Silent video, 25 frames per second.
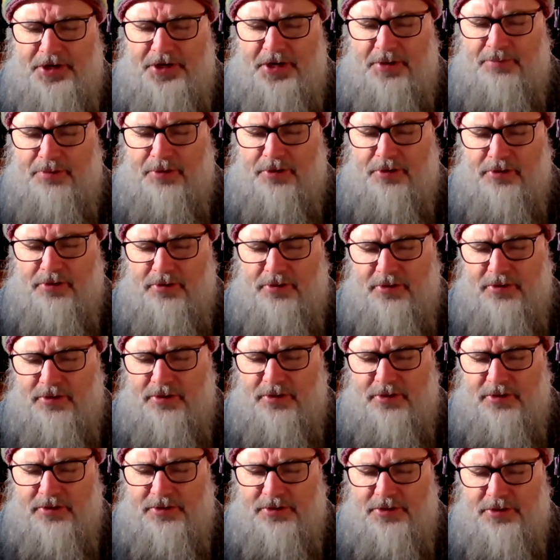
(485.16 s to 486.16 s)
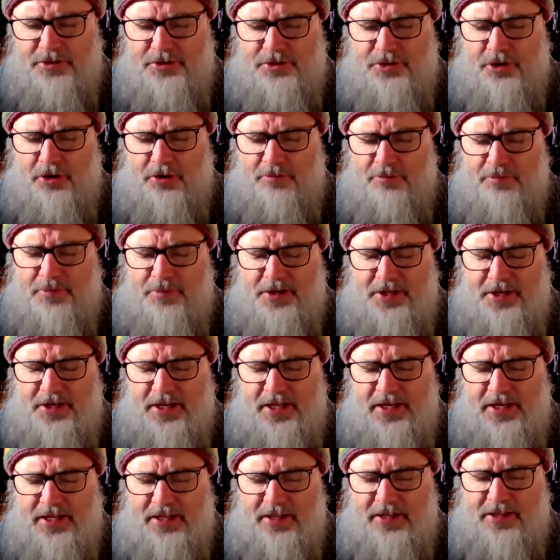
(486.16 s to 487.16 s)
my nipple does not
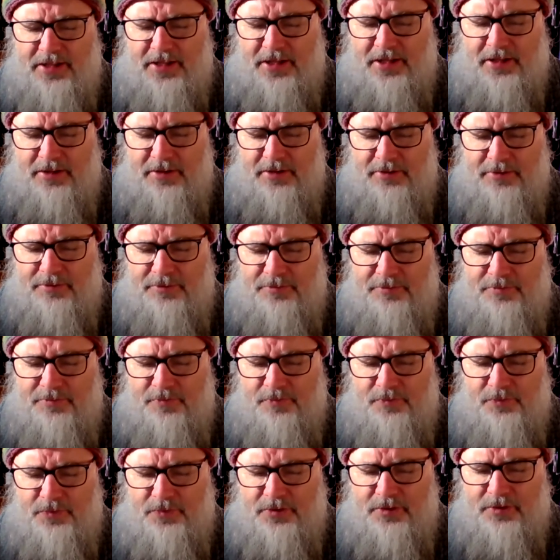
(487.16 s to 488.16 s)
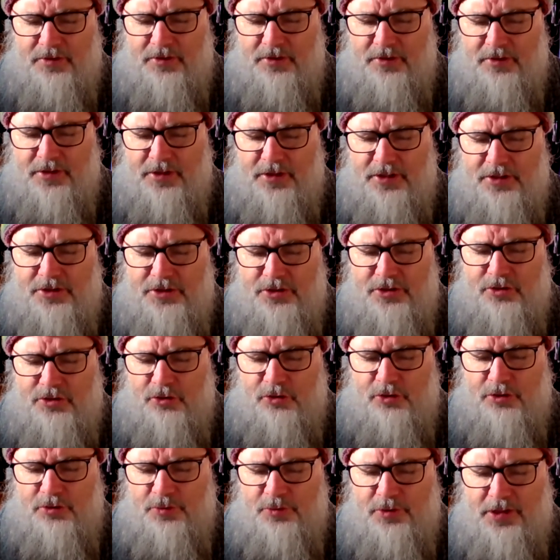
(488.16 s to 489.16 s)
mean anything. This
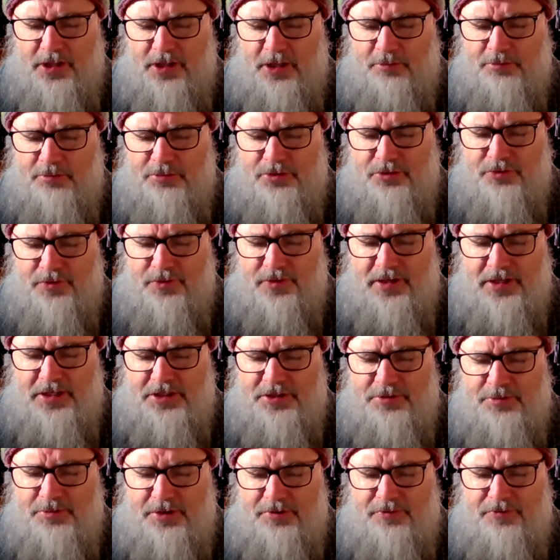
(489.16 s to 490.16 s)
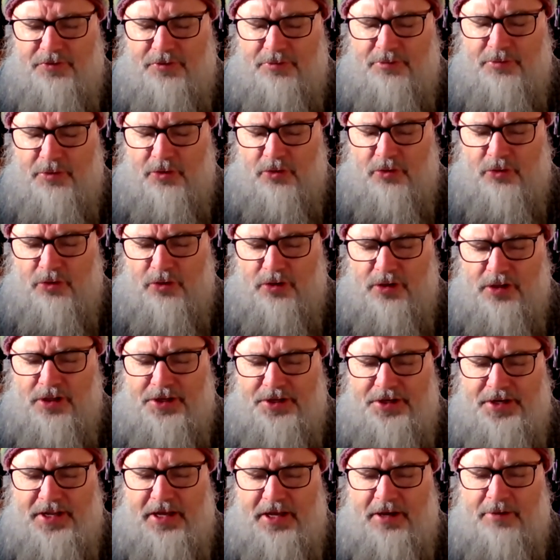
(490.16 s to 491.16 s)
thought will help to release me from
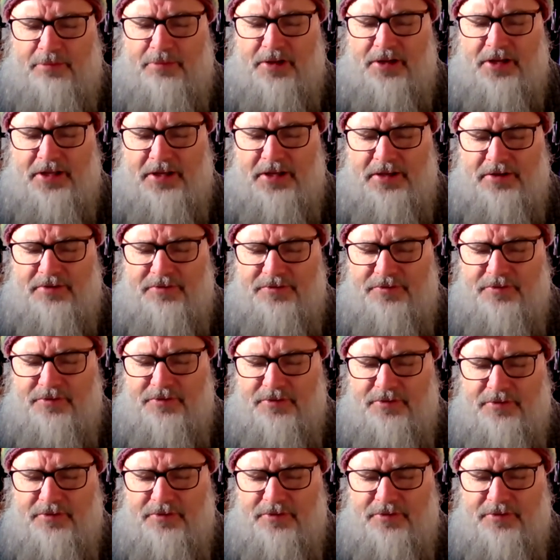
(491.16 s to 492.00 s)
all I now believe.